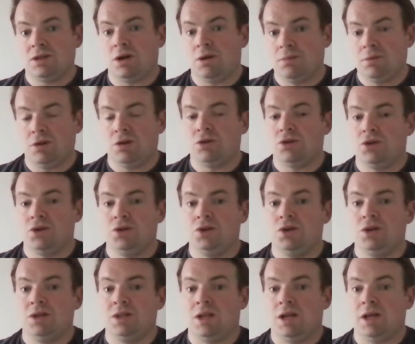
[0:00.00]
coming
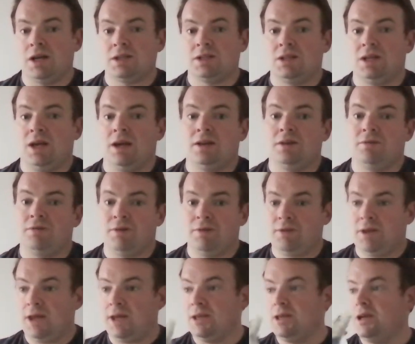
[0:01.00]
through in the next 10 to
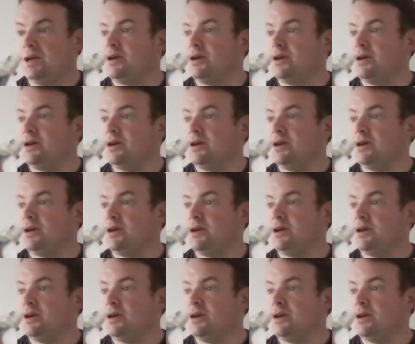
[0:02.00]
15